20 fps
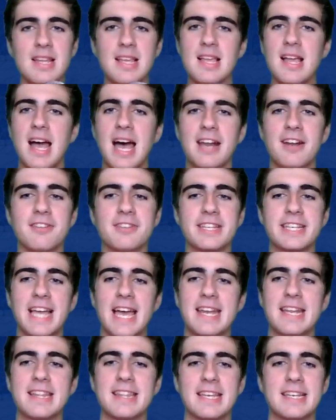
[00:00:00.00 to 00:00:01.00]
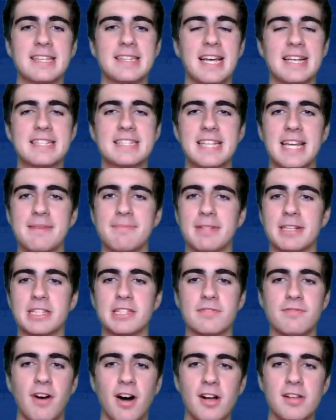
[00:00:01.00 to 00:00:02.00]
I don't think anything in that statement
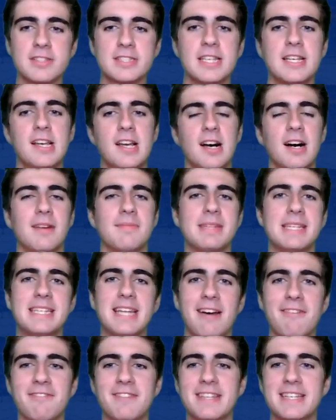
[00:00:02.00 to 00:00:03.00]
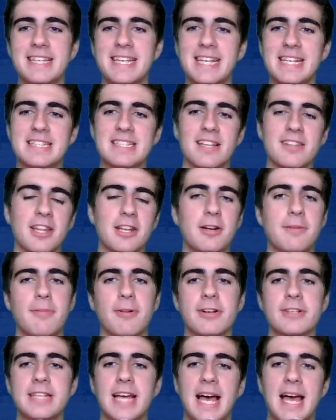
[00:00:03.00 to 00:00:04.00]
is false. He definitely needs a little
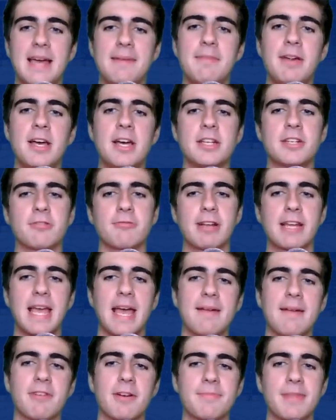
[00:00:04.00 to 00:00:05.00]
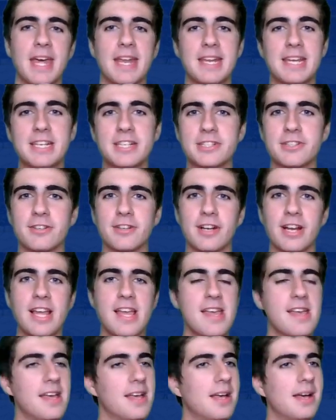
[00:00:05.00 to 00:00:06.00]
more time to rehab from that injury.
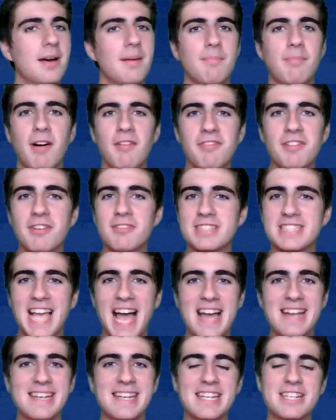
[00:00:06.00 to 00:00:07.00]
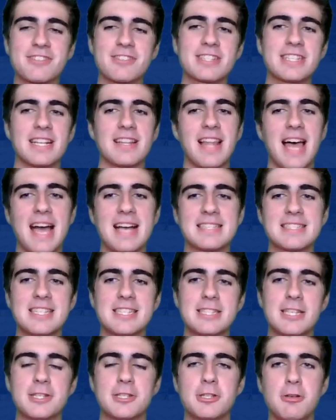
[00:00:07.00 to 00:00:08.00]
Buffalo was kind of interested last
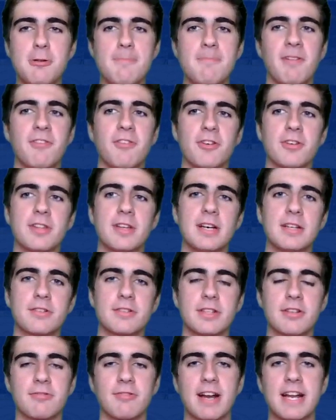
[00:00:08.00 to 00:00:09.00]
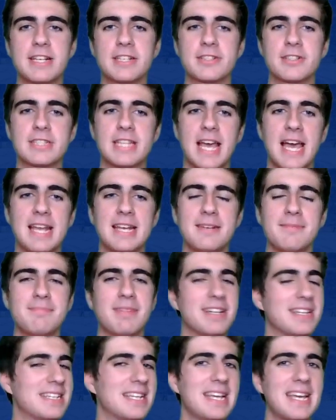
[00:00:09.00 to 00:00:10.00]
season too, before the Rangers had him,
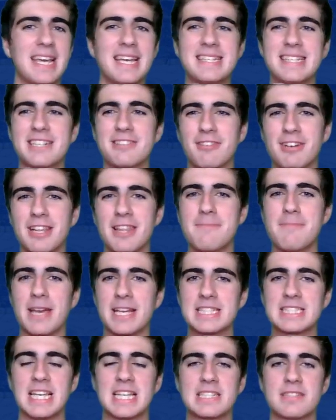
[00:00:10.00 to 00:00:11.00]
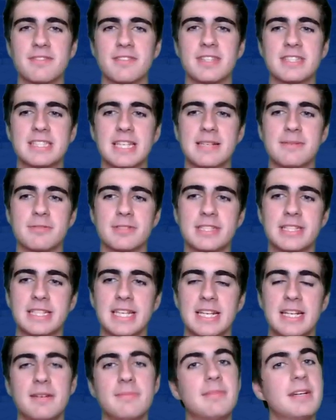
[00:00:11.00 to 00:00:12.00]
but it didn't really make sense for the Sabres to
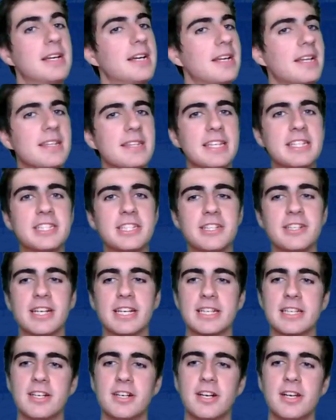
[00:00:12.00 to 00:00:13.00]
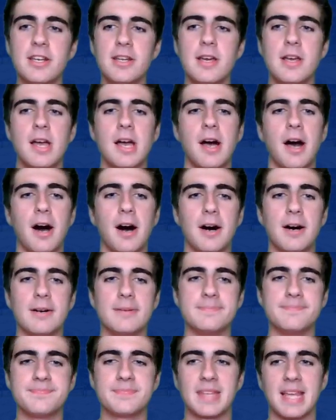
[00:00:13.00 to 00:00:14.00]
get him. This year it could,
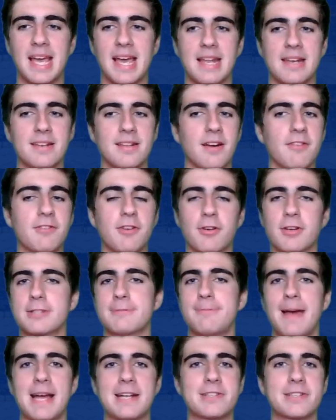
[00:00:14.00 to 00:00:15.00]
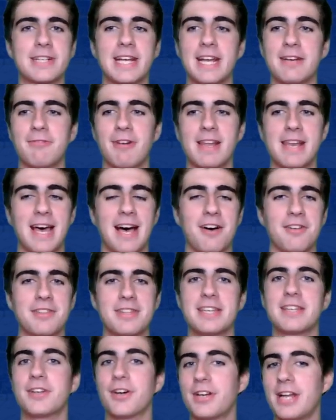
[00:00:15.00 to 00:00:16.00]
and of course Patrick Kane, when
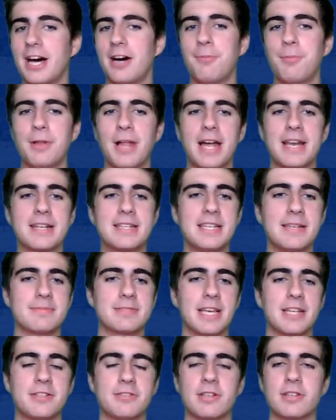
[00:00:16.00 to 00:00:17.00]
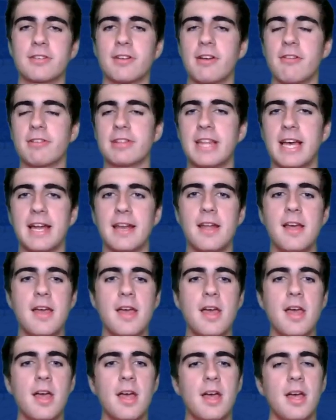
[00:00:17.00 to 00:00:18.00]
healthy, could help a lot of teams. I do agree with that.
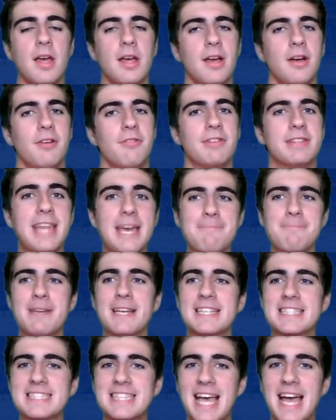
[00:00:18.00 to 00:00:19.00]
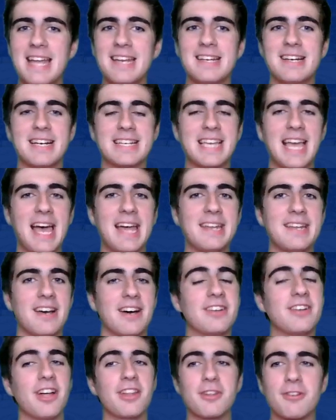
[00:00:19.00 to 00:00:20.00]
With that being said, again,
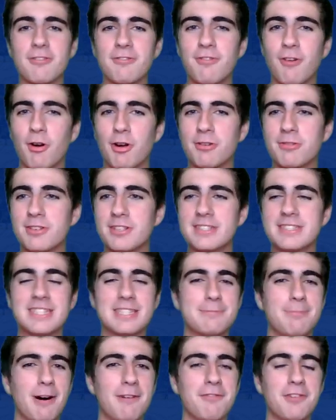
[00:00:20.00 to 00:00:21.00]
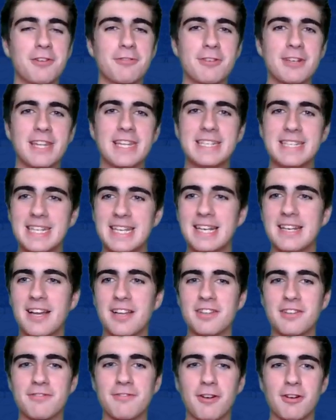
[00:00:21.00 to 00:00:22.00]
another forward. Does Buffalo really need
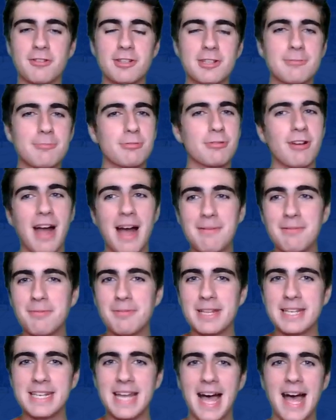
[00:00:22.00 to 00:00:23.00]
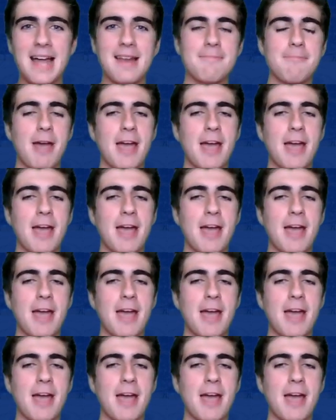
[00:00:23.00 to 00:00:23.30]
another forward? Probably not.